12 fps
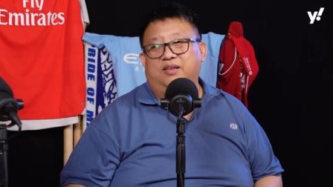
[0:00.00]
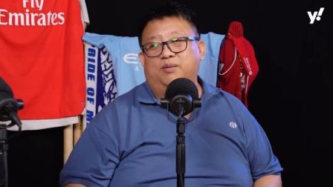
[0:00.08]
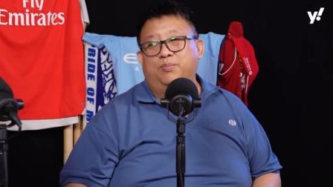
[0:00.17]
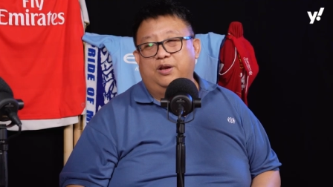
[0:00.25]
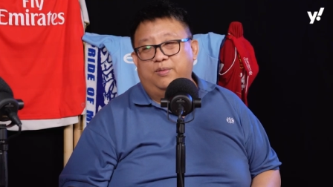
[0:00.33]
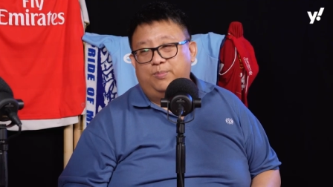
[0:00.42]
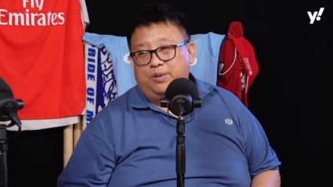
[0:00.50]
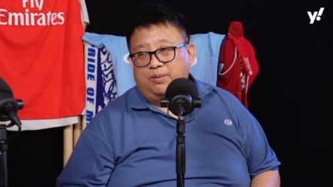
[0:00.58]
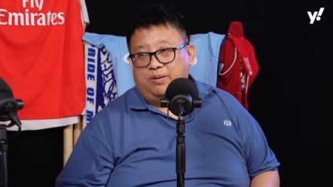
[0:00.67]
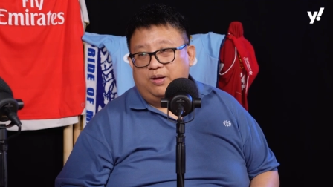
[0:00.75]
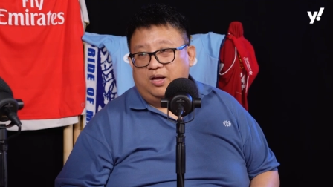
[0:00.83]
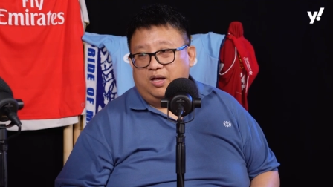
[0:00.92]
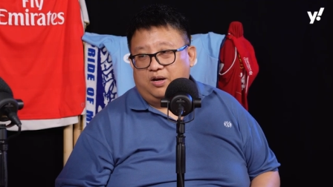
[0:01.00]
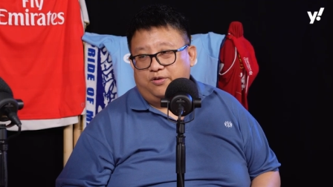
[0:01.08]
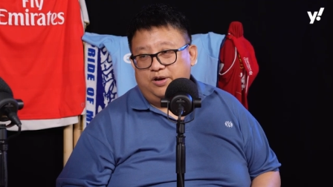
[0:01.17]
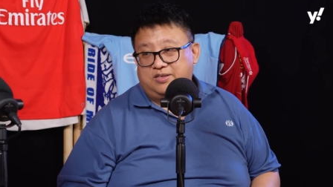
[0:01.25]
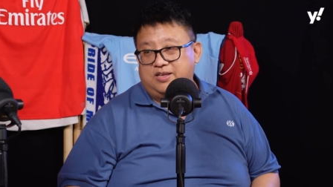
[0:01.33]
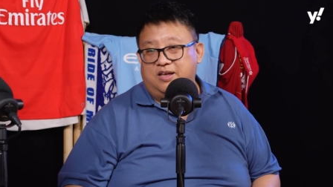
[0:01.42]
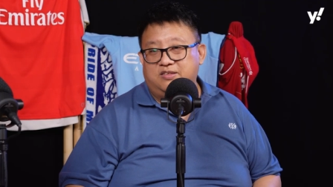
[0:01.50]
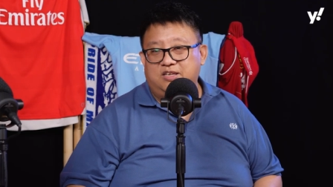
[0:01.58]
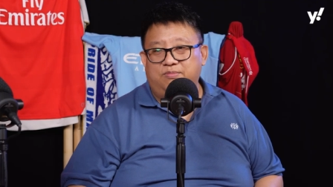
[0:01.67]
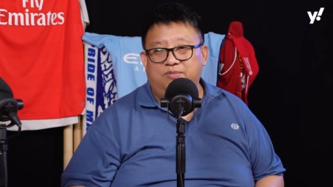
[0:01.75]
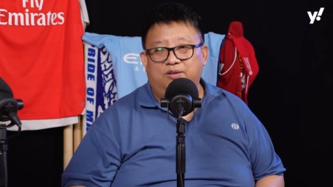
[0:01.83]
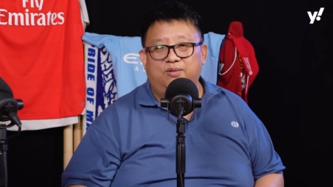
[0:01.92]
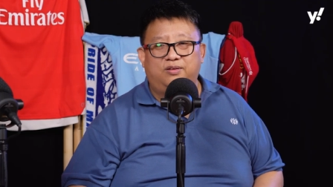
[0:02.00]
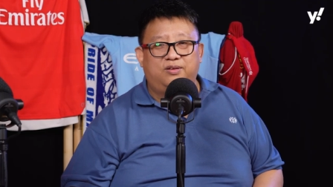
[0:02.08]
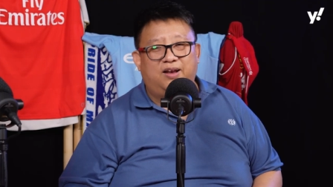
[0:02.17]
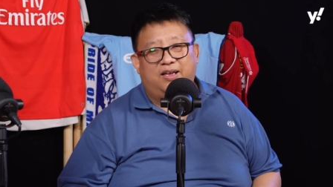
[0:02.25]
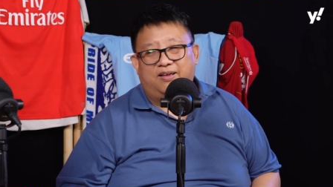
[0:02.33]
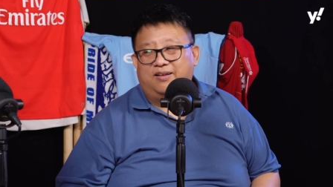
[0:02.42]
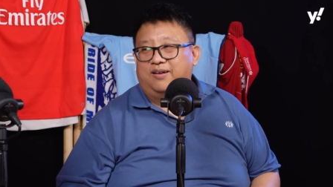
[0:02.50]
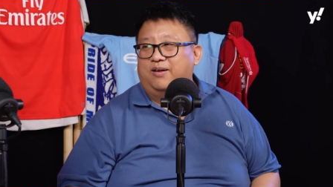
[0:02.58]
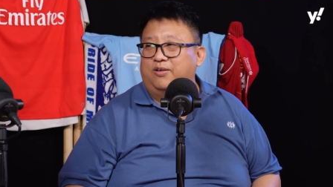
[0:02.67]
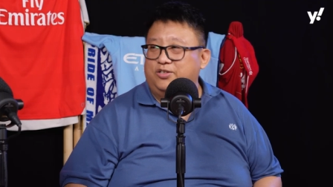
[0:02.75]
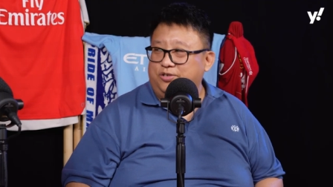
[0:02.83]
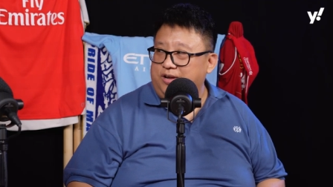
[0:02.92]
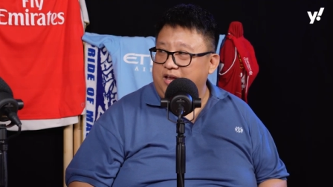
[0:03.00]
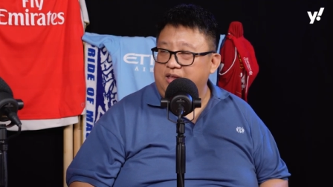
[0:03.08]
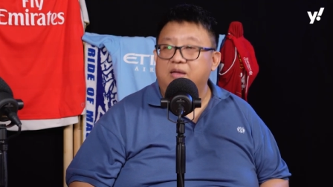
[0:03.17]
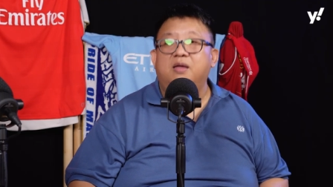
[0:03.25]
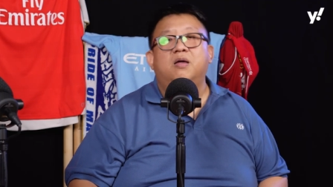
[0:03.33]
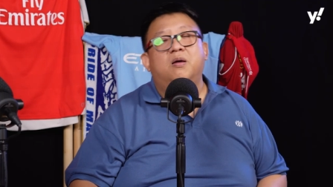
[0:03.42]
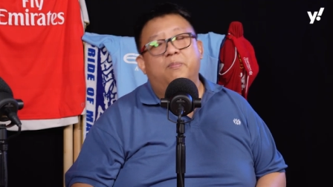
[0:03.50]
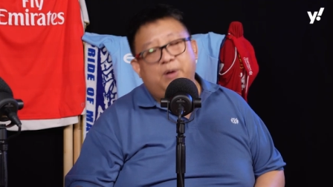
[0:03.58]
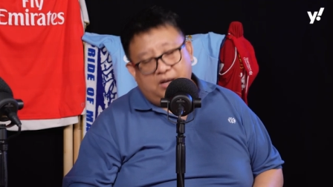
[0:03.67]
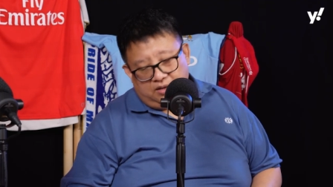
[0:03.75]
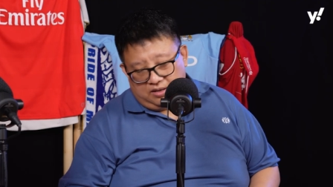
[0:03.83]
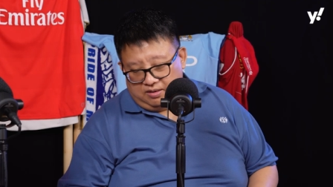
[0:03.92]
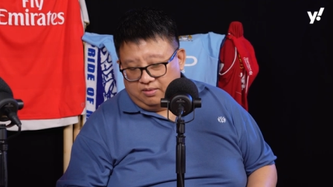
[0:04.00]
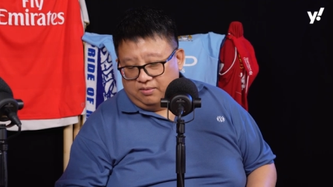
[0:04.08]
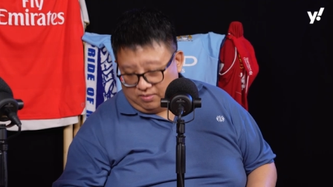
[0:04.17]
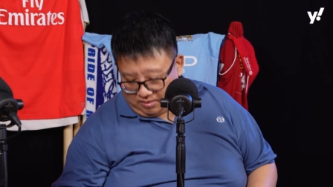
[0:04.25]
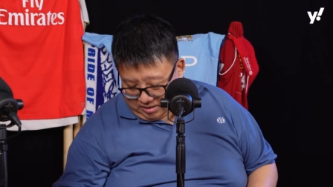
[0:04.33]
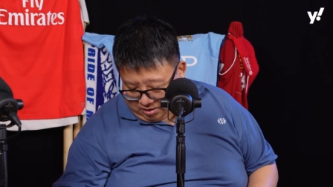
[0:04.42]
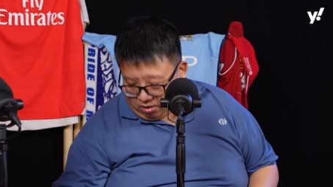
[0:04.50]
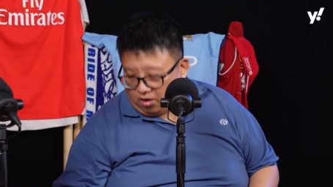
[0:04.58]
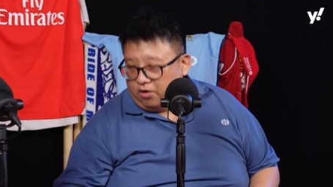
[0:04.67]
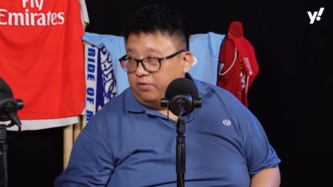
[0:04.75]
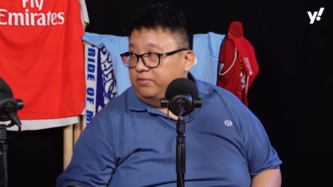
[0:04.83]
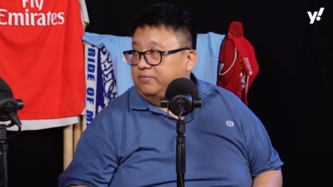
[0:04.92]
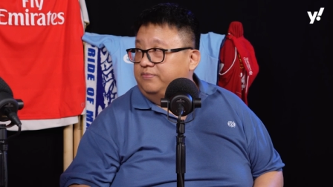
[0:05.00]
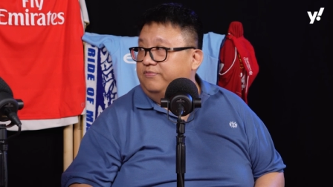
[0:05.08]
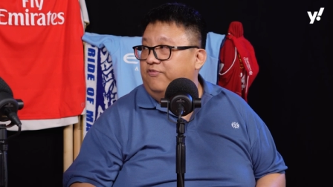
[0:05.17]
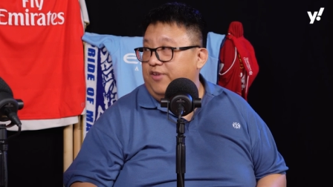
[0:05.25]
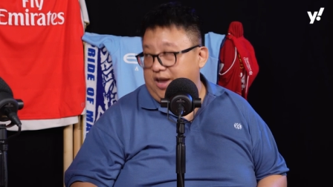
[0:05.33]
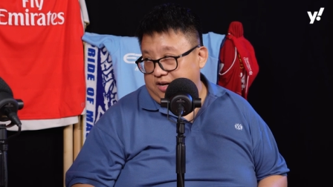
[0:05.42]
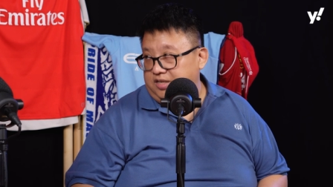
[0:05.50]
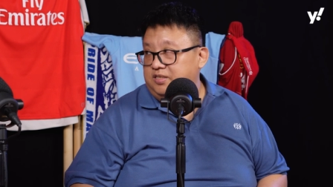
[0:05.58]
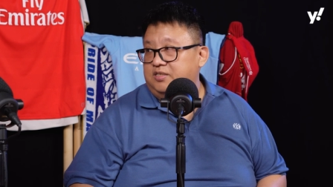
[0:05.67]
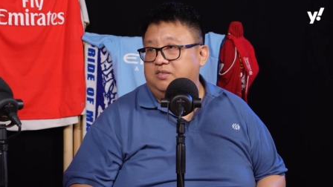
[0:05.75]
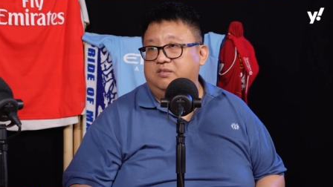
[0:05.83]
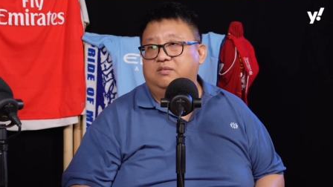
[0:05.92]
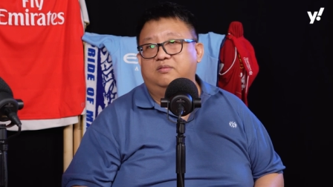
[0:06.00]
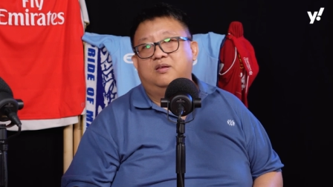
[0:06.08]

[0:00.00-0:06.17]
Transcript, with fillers: a bit a bit uh, criticize him, you you're like, uh, should I? But in all fairness,